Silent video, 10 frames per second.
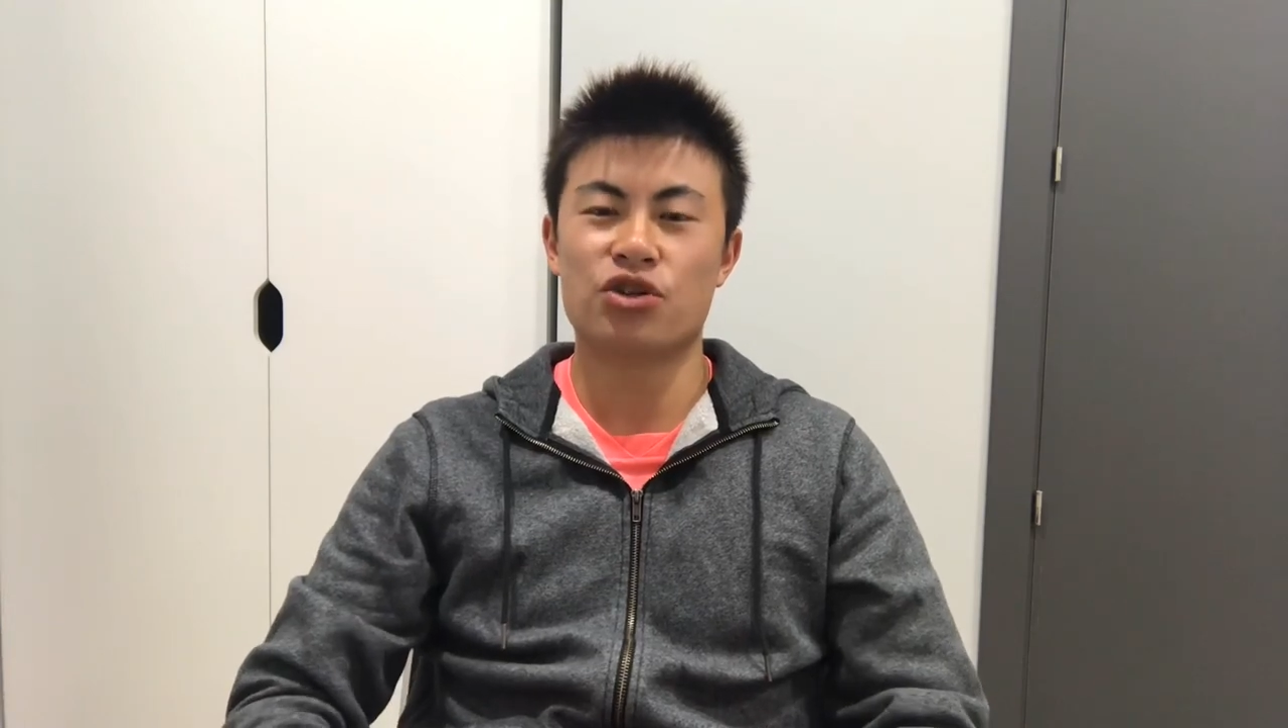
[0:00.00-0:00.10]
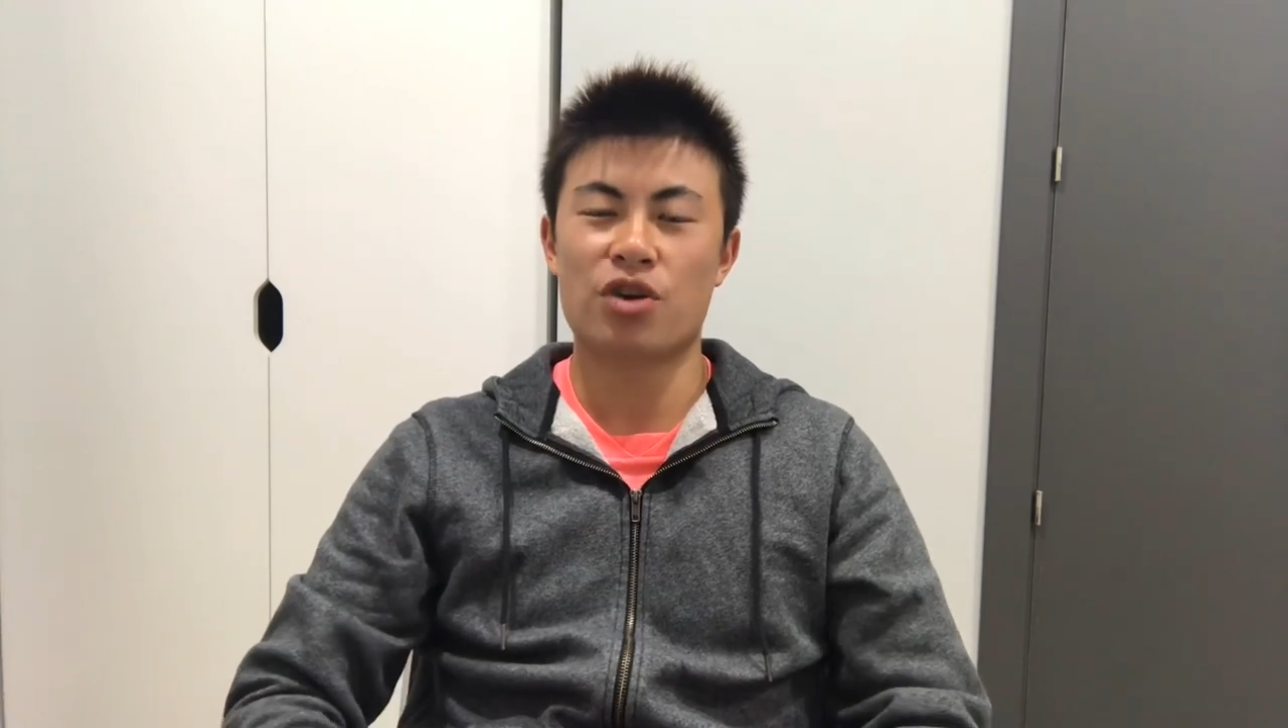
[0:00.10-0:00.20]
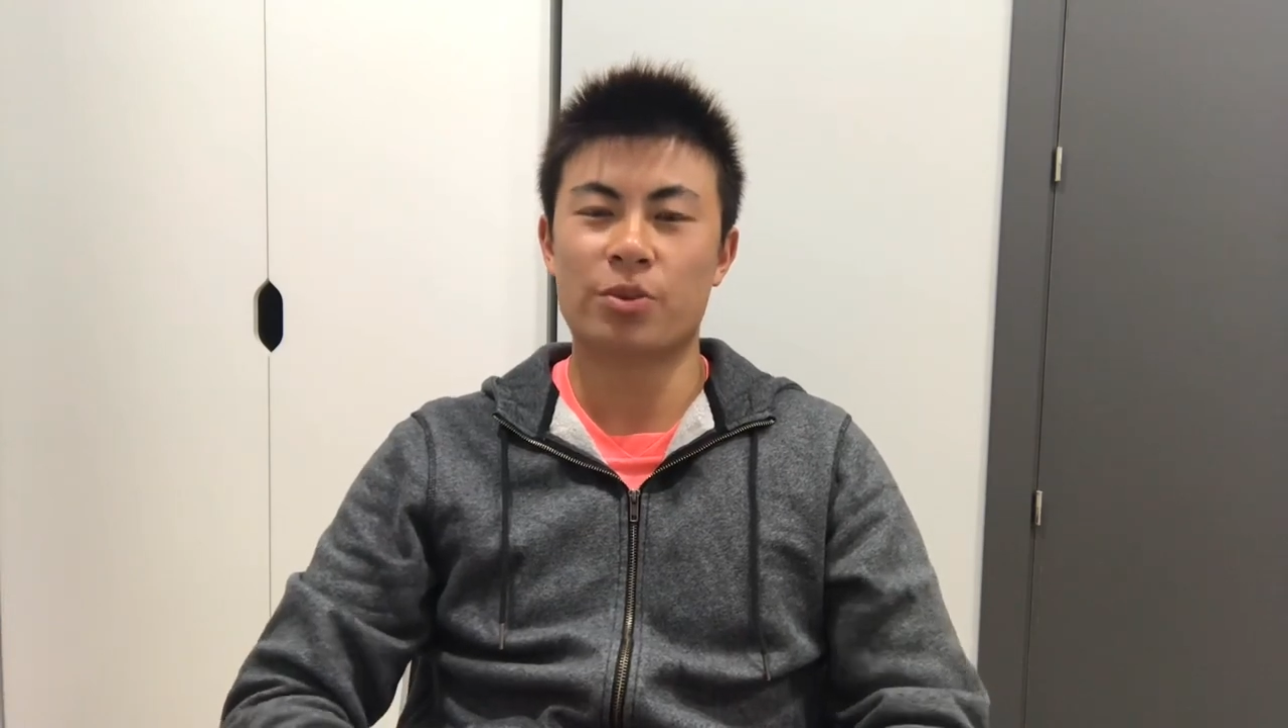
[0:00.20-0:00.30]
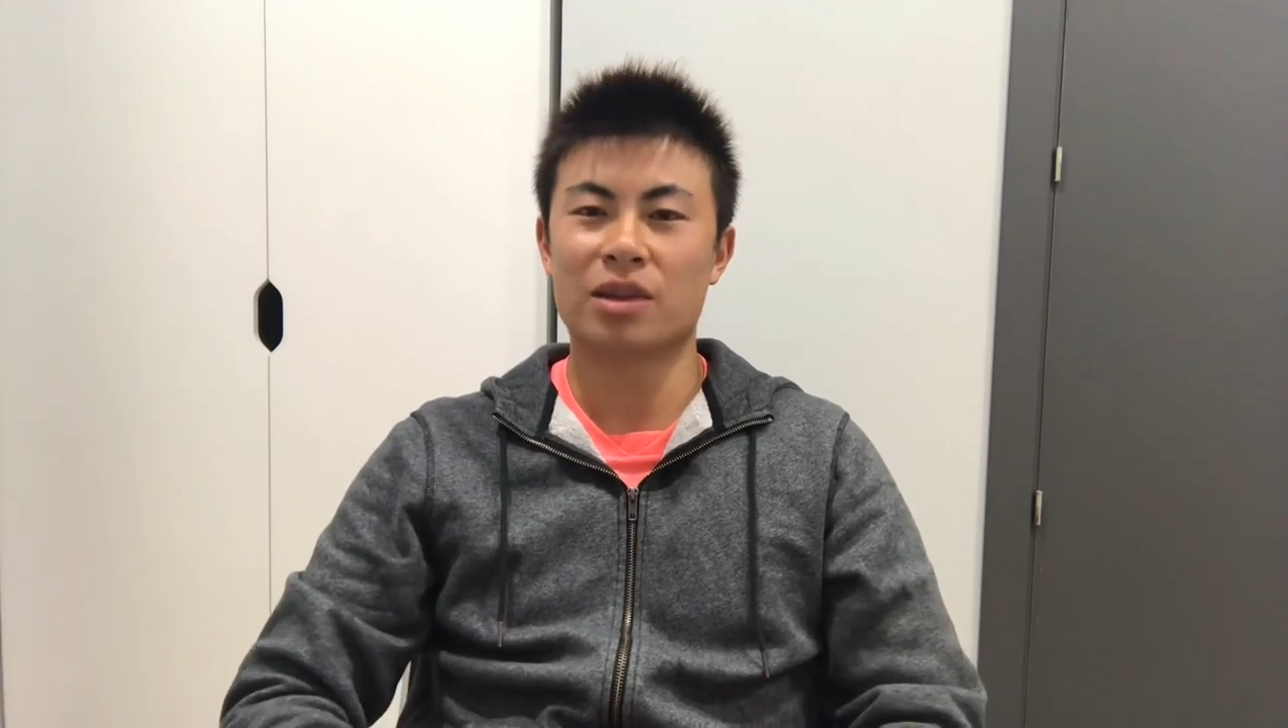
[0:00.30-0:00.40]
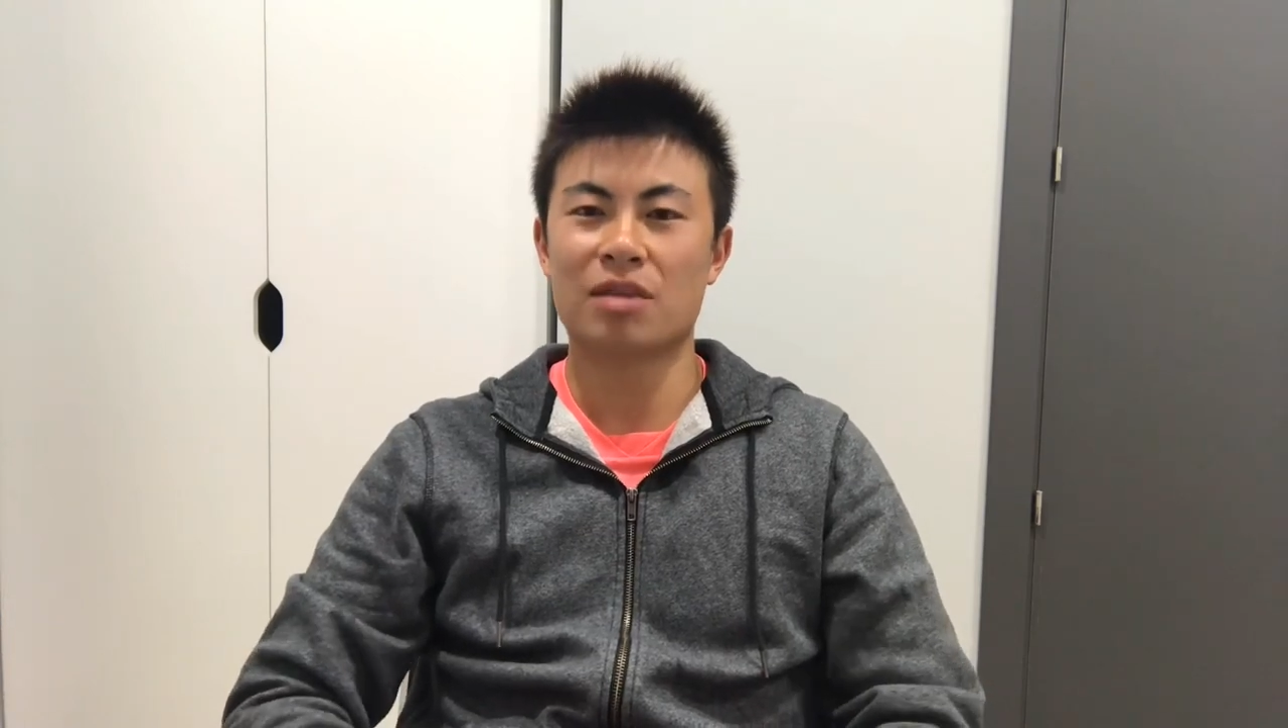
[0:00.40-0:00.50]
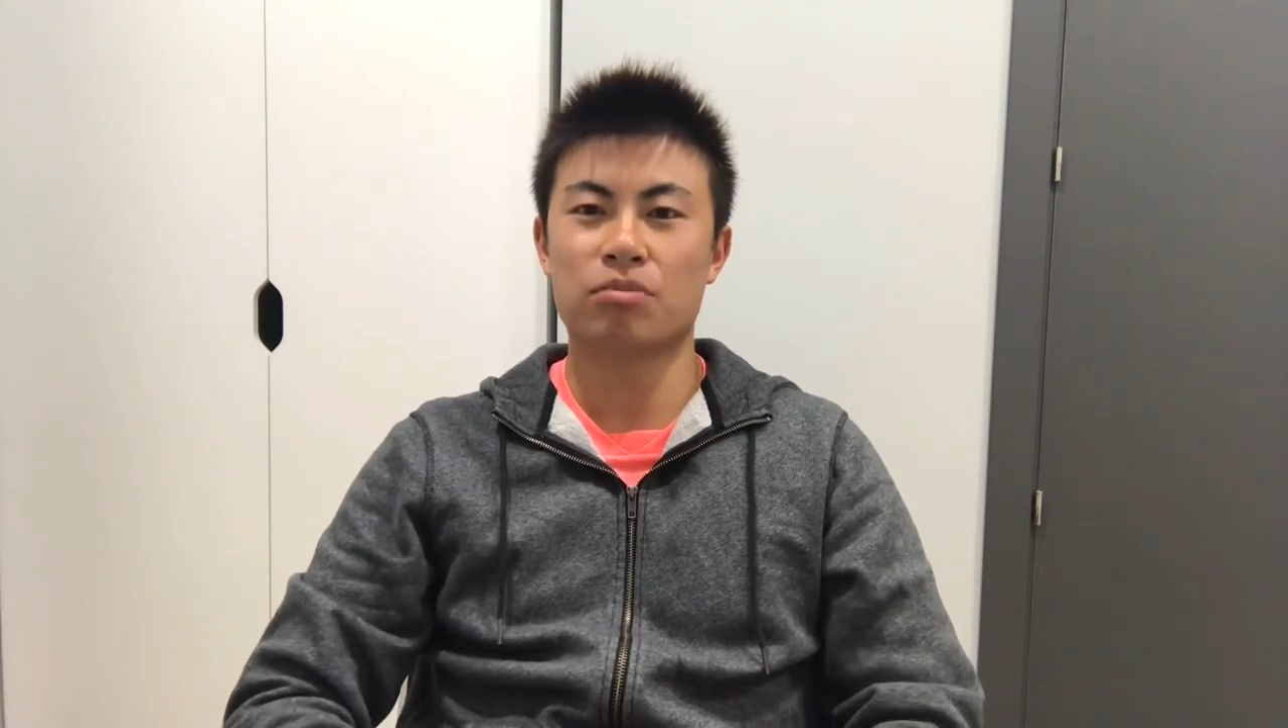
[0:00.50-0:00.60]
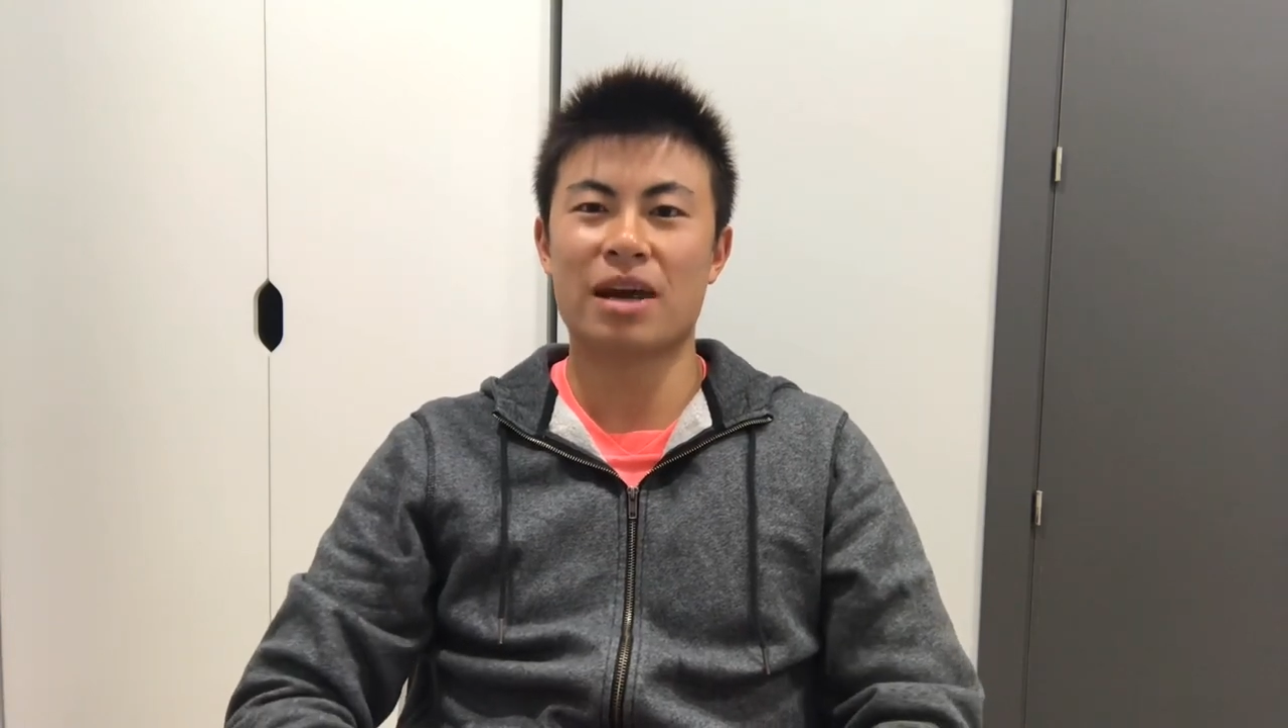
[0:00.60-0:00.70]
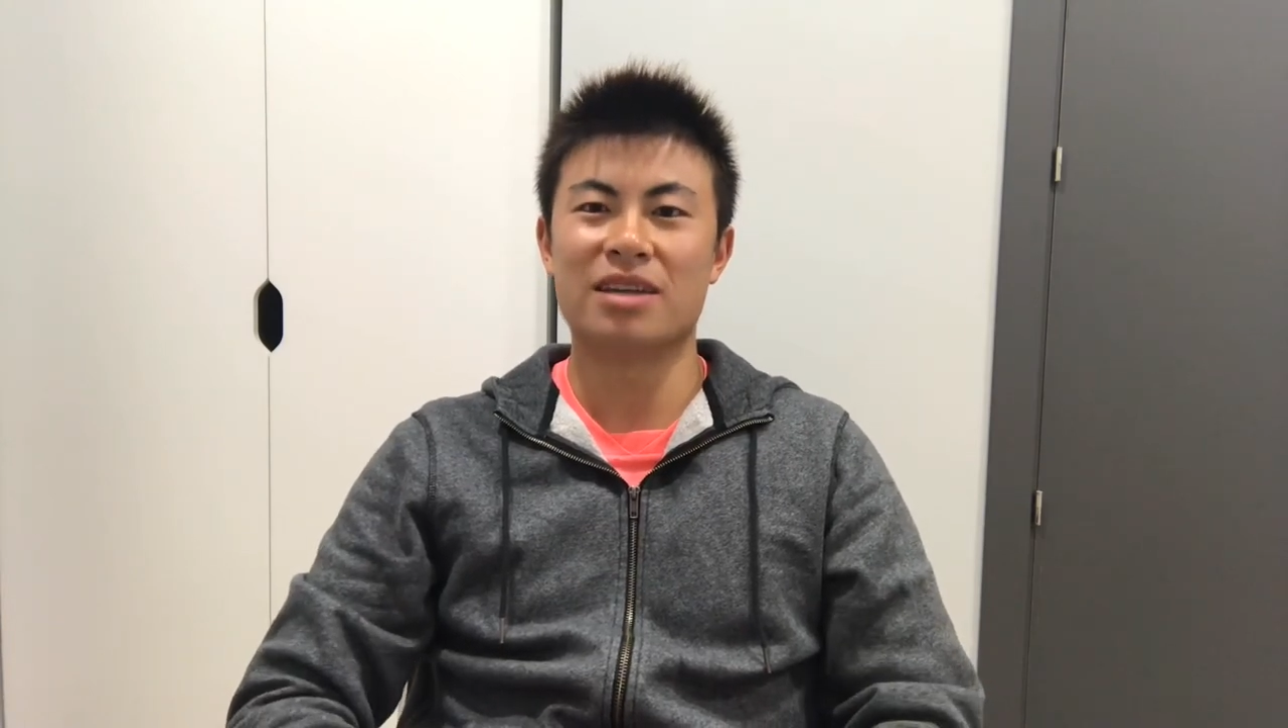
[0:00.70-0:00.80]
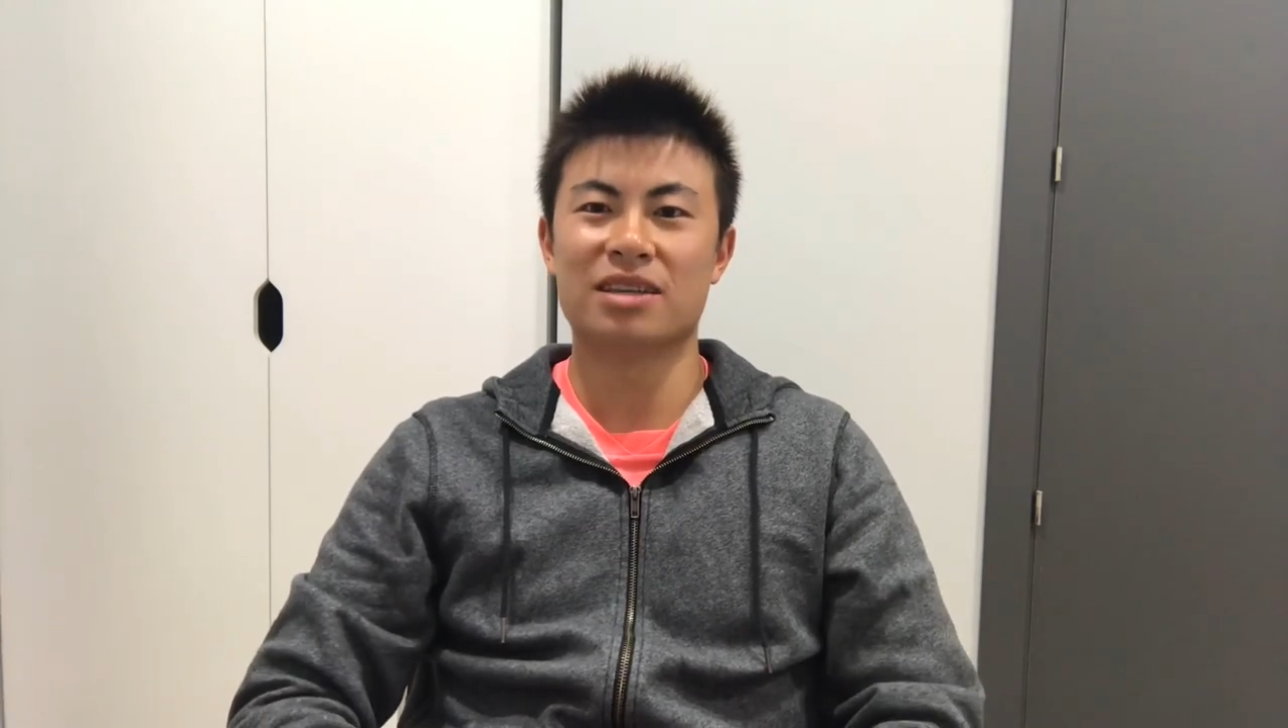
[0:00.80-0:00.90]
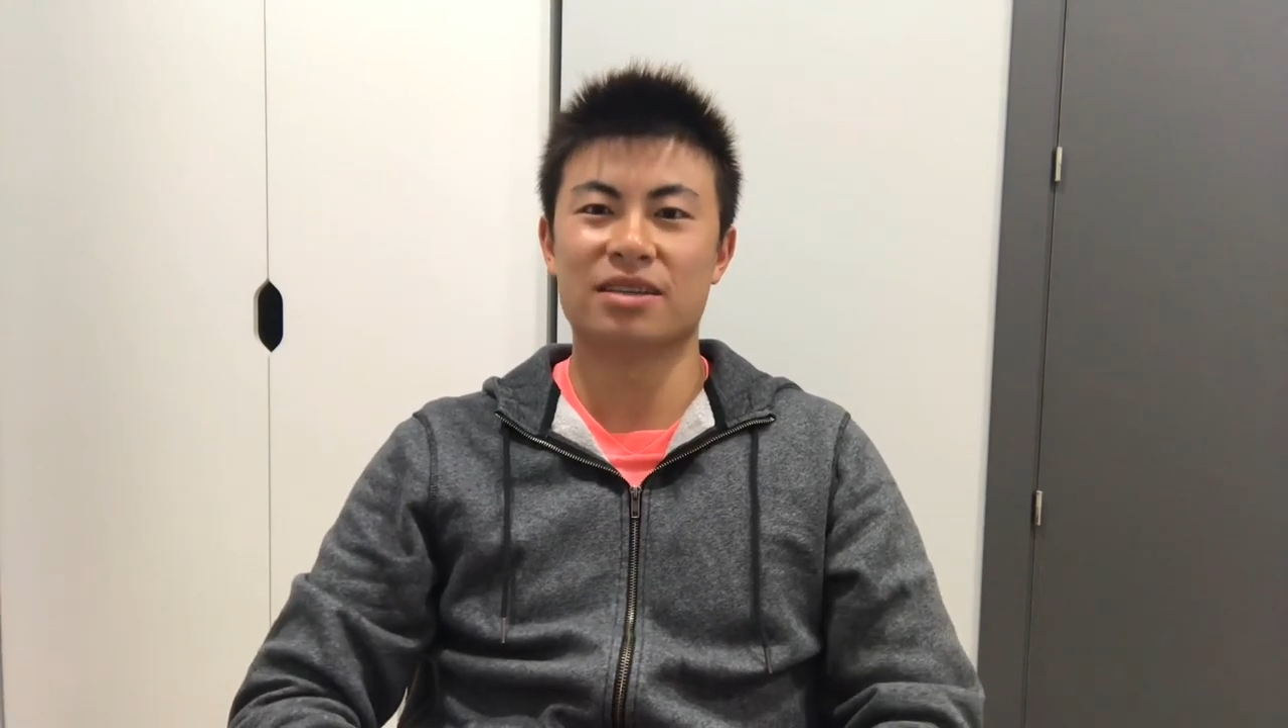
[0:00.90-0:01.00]
train with
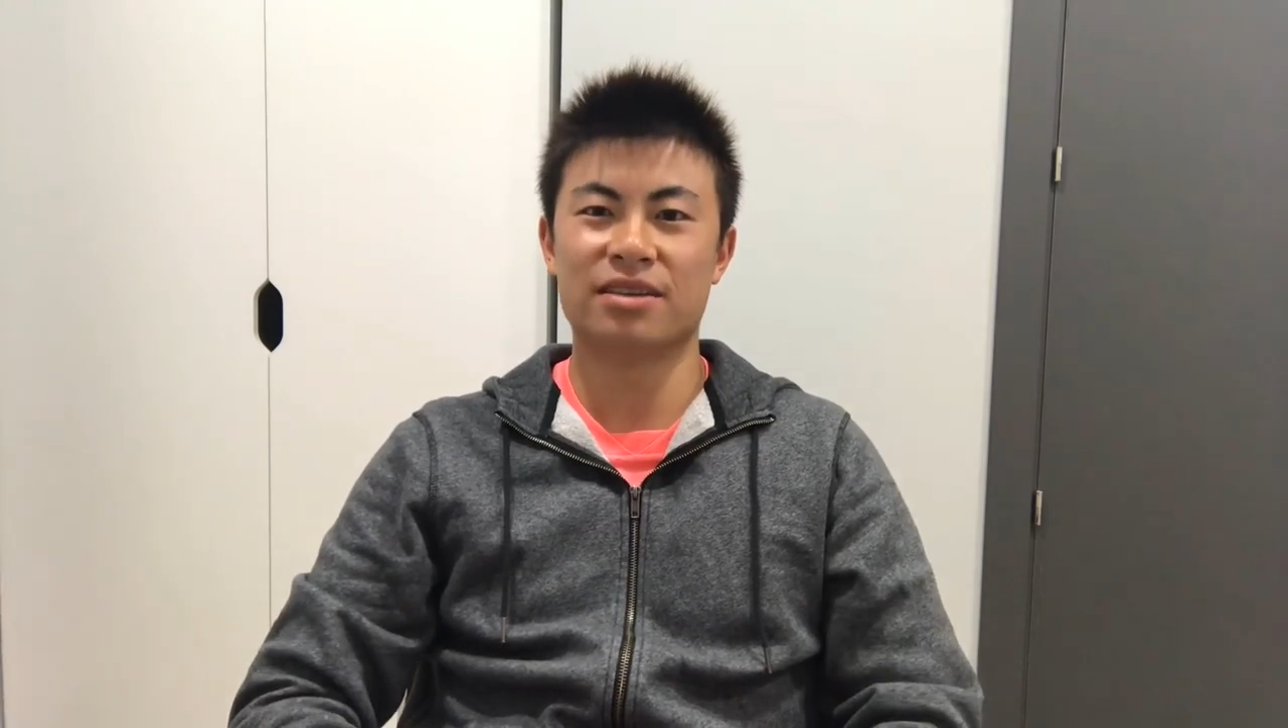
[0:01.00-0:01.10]
players